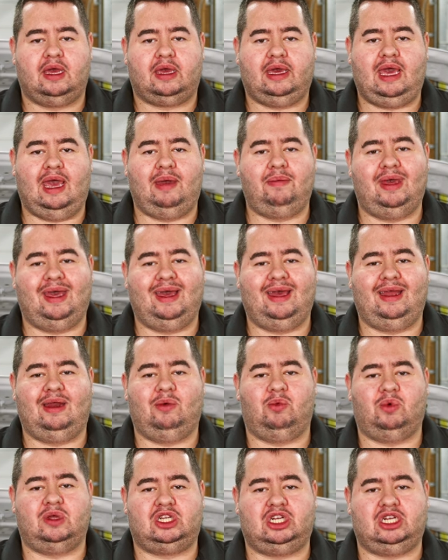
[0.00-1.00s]
came
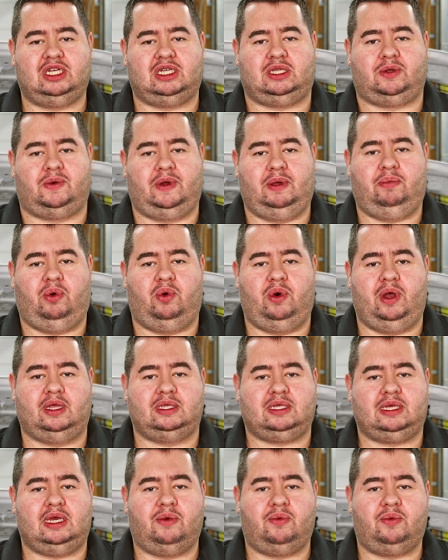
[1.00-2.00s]
in with just three
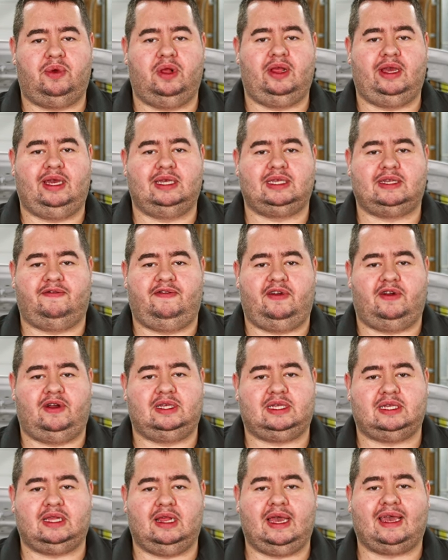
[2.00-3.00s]
points. It really isn't very
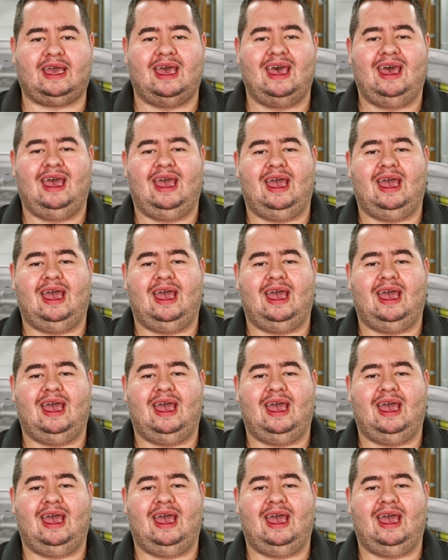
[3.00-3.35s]
slick.